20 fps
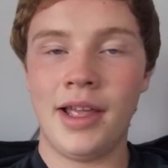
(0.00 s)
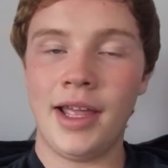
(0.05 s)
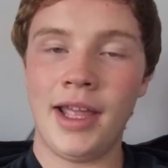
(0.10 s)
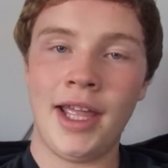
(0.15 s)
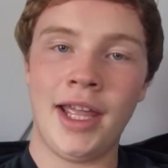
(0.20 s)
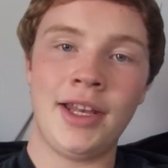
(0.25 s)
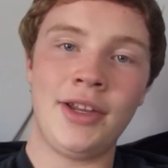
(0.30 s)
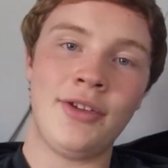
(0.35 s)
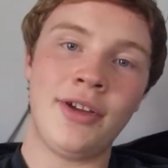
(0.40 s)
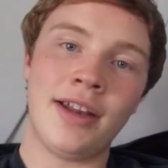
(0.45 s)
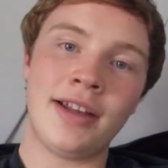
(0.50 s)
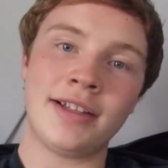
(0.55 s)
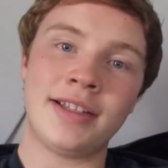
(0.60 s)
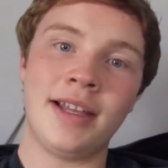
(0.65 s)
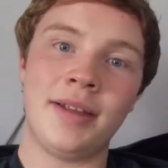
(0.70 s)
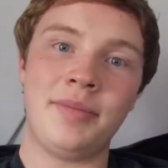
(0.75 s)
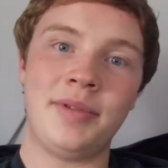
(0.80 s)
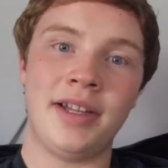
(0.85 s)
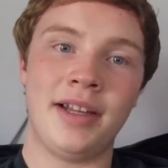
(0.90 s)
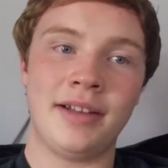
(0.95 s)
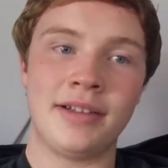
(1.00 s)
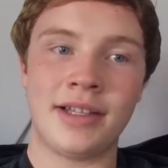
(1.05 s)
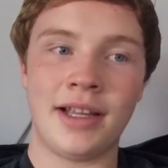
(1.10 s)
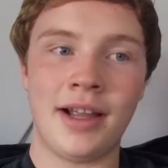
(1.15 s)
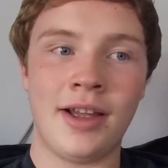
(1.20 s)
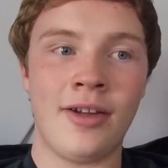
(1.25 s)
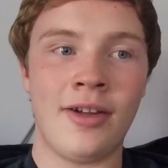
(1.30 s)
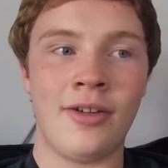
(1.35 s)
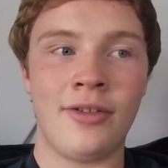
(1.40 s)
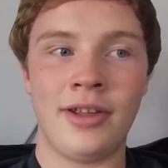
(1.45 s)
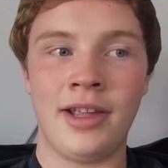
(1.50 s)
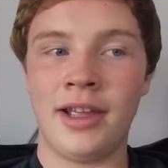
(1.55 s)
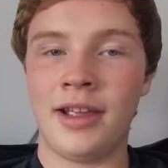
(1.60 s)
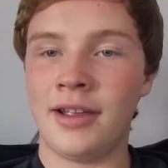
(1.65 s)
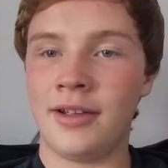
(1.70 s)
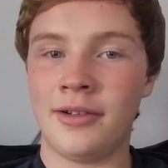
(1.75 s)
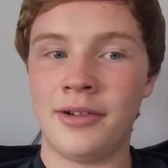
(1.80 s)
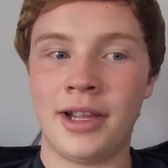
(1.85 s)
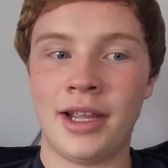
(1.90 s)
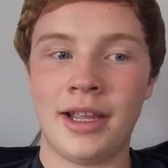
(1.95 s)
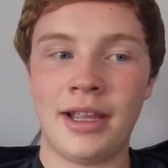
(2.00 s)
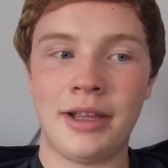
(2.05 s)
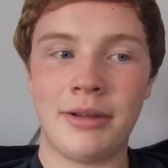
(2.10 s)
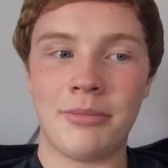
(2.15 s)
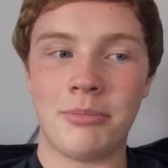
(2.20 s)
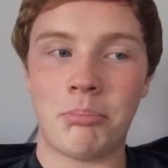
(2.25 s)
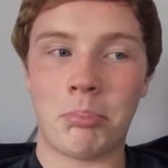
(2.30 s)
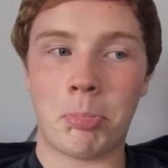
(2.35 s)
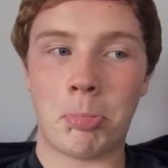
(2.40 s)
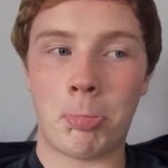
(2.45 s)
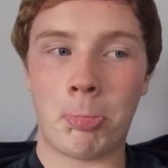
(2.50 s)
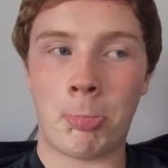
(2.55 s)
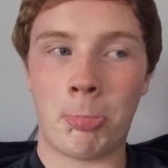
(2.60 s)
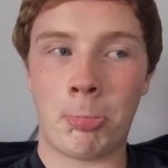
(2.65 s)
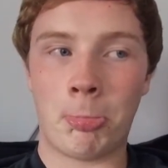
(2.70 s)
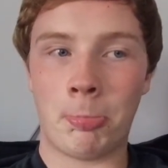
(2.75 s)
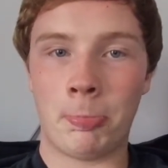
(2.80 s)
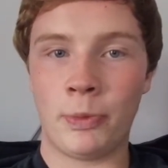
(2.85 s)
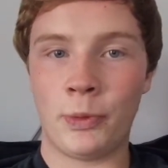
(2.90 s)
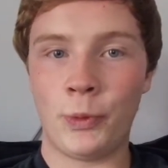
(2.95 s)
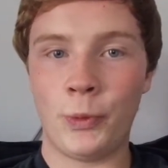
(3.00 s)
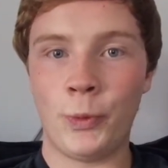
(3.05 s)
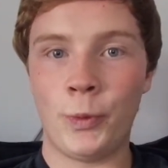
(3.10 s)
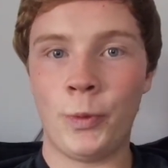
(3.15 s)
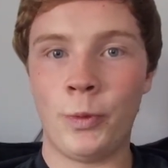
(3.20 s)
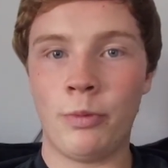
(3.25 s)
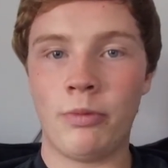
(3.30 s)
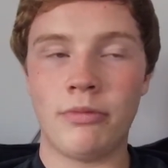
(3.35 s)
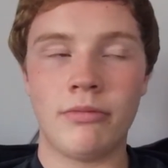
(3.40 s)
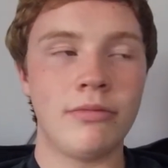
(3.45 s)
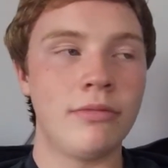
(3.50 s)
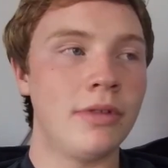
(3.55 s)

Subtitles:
And you got accepted. It's like, "Oh yay, okay, cool."